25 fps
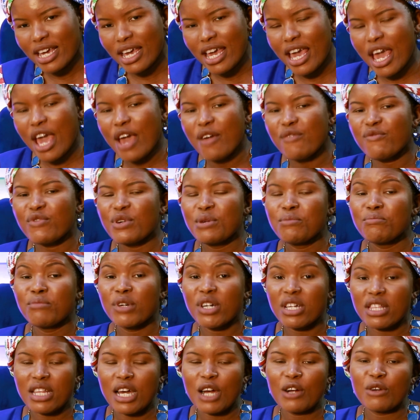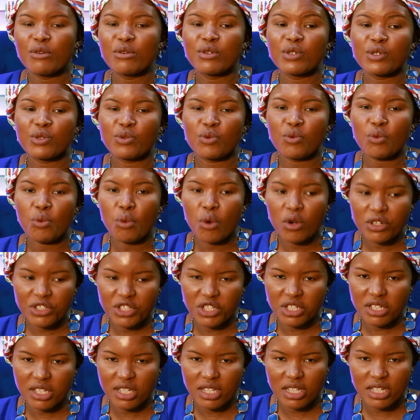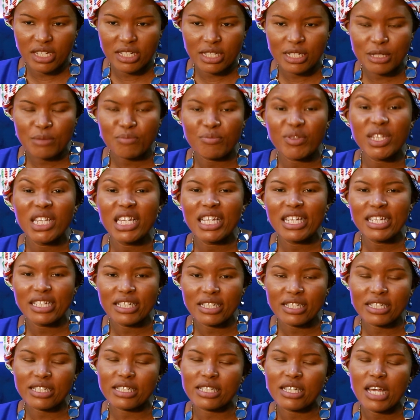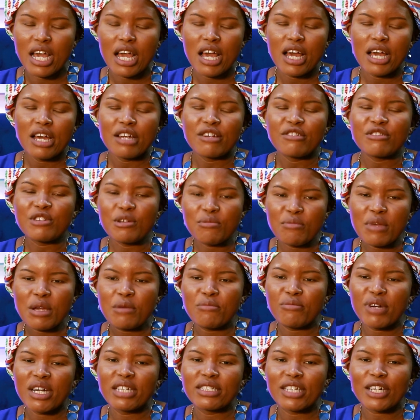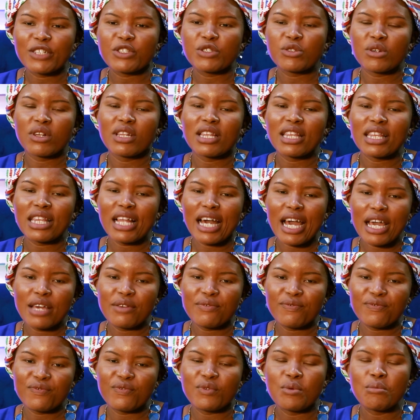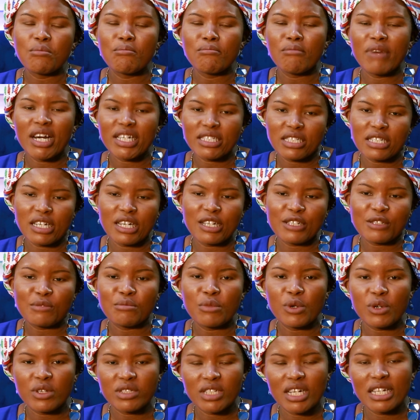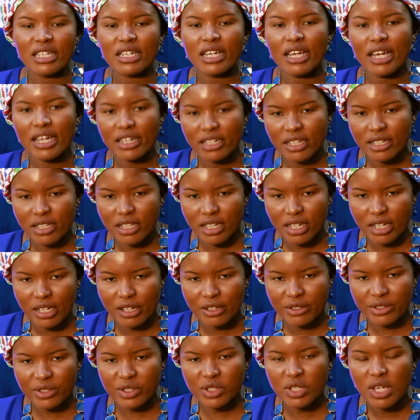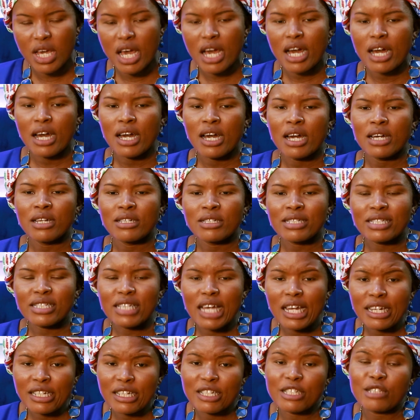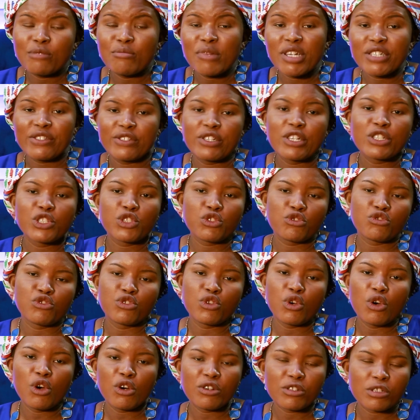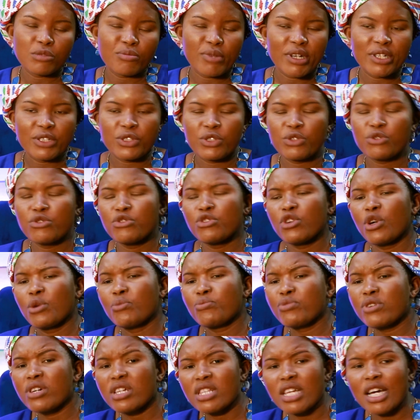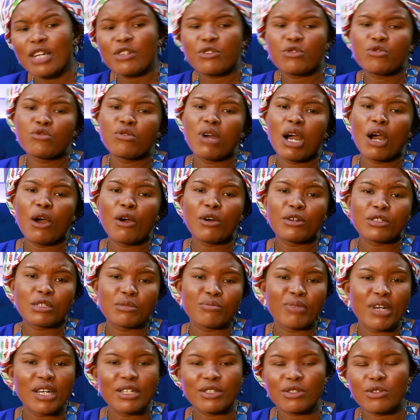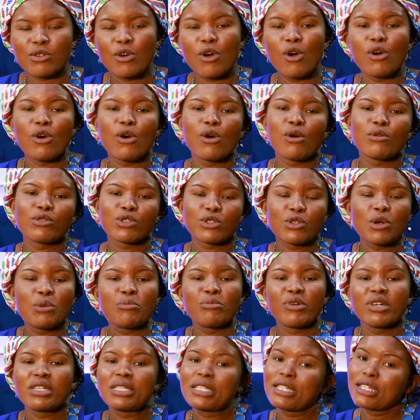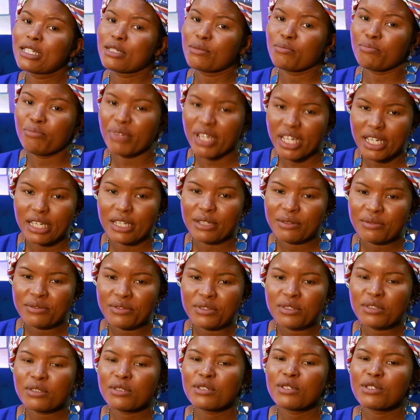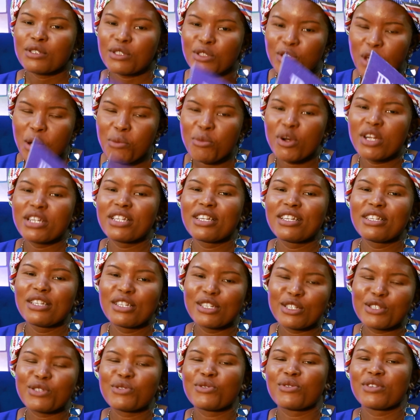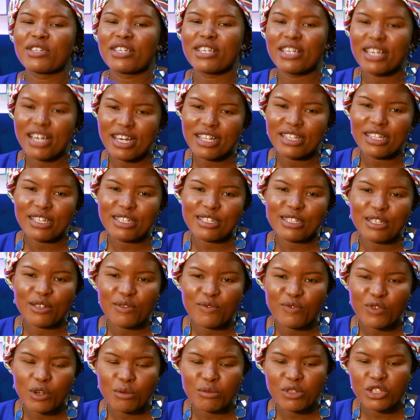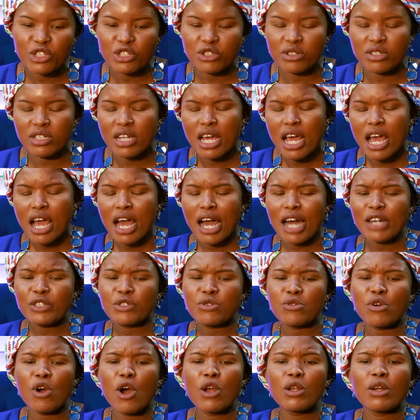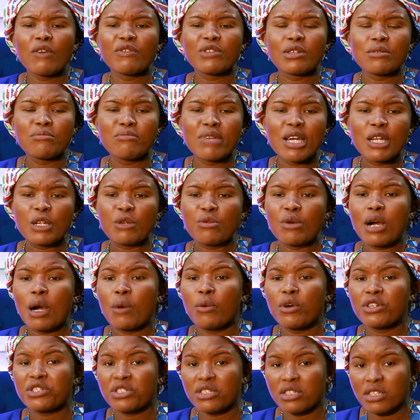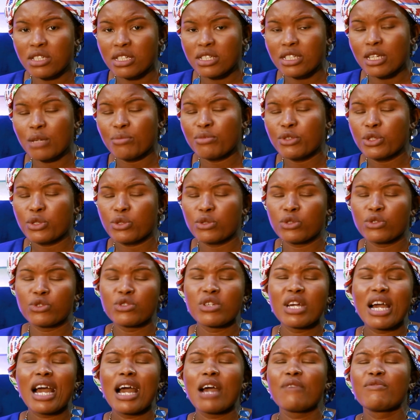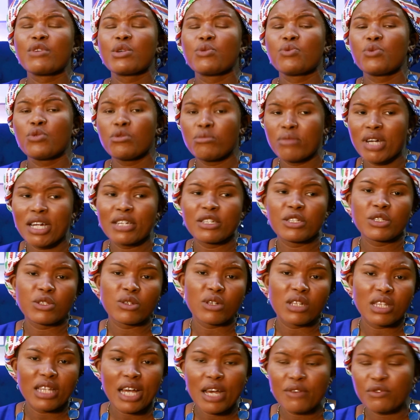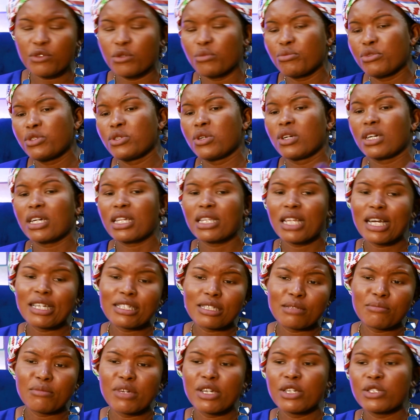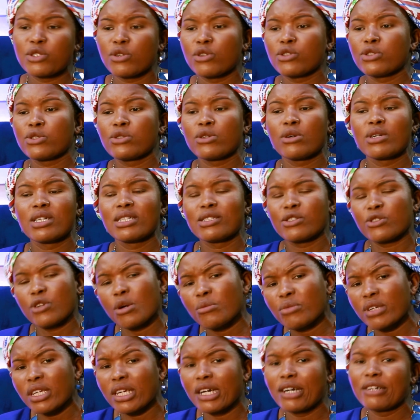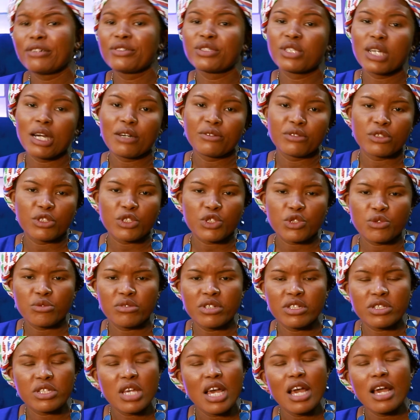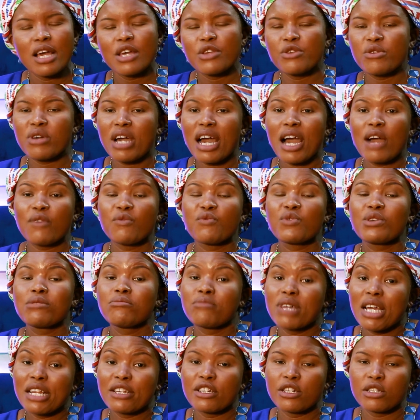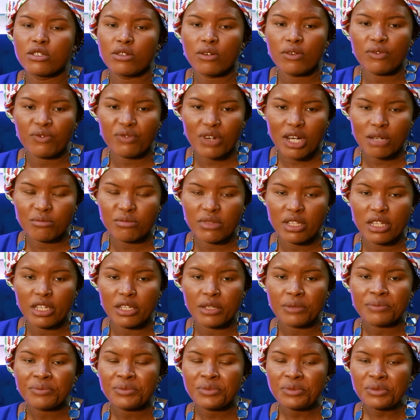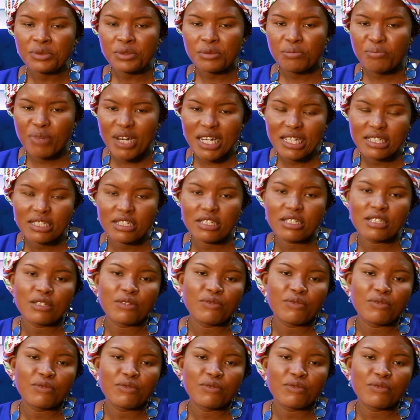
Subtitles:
every mother who is watching this, please remember that your life matters more than anything else. Send this message to your husbands, to your brothers who are husbands, or somebody's babe. Somebody needs to hear this information. And to all of the men who are watching this episode, you have a woman in your life, could be your classmate, or some girl down the street, you have women in your family. Pass this